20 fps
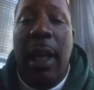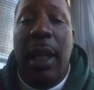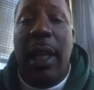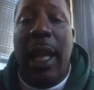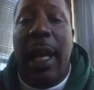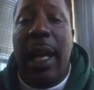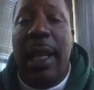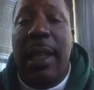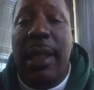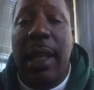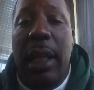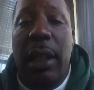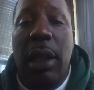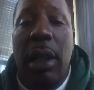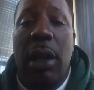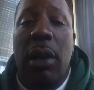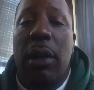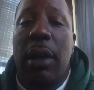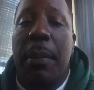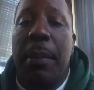Like I said, you can
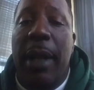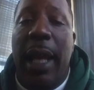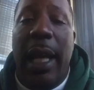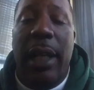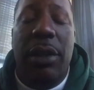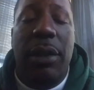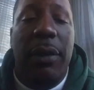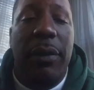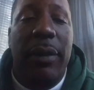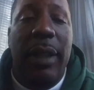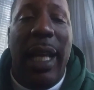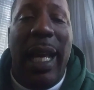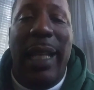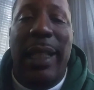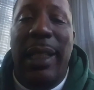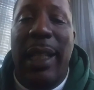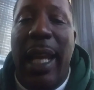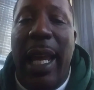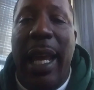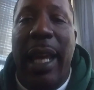go to
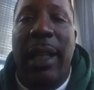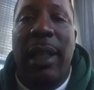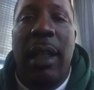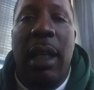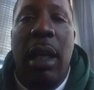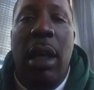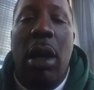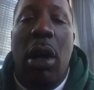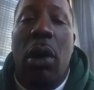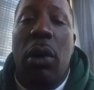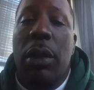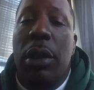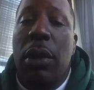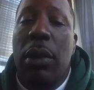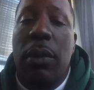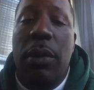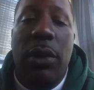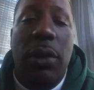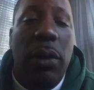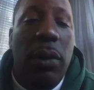blacktruth.net, on
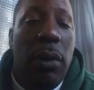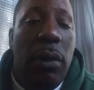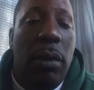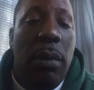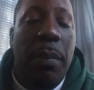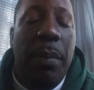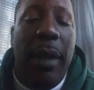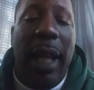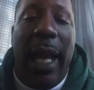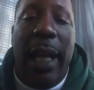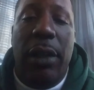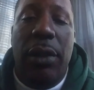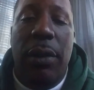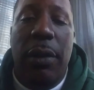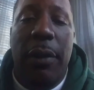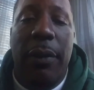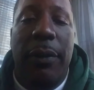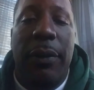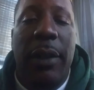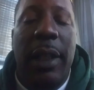YouTube, Black
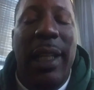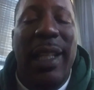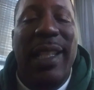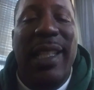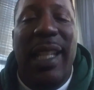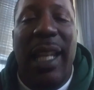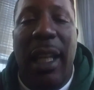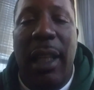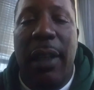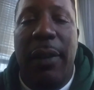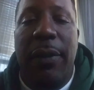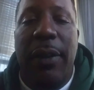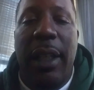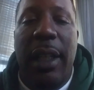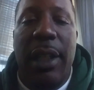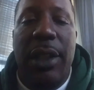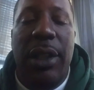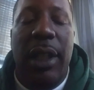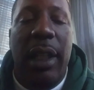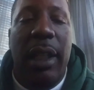Truth
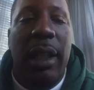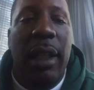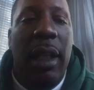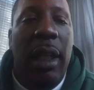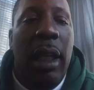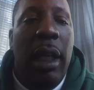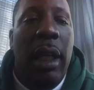Television,